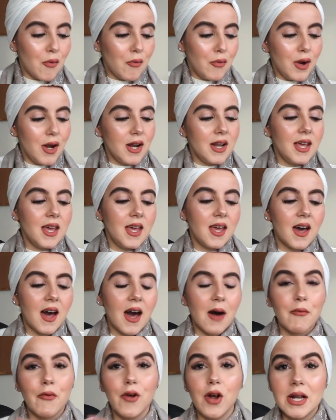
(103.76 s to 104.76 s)

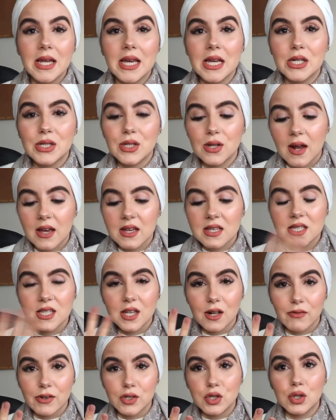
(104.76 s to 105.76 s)
really into like
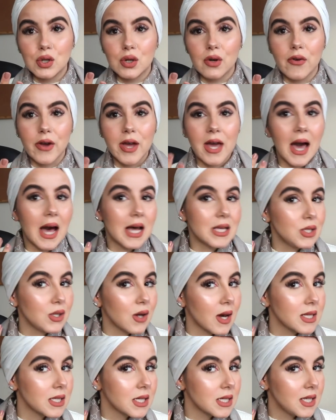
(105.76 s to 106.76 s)
silver jewelry, as you
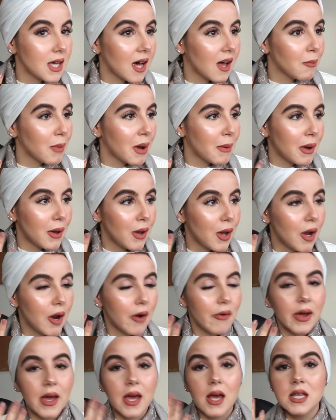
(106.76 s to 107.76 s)
guys could tell by my
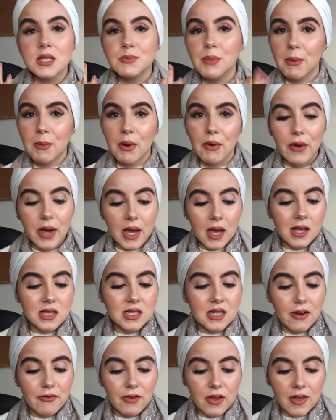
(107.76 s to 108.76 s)
earrings, by my rings
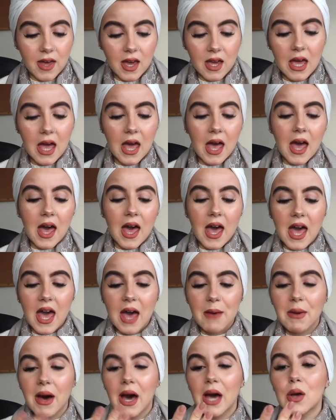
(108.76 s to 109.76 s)
and everything.
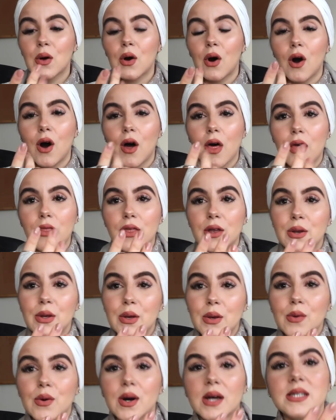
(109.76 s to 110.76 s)
I got the
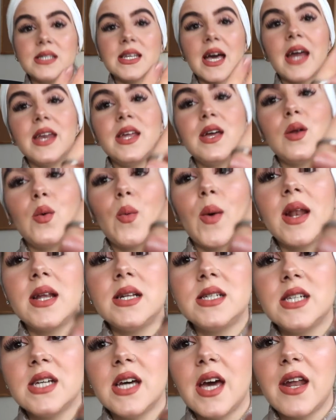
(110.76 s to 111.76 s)
new Daniel
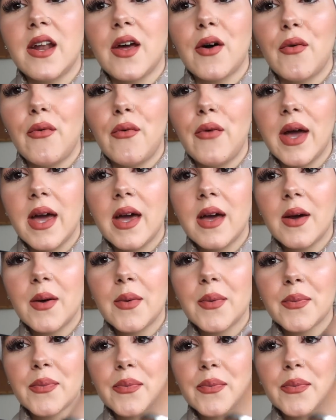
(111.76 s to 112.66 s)
Wellington ring.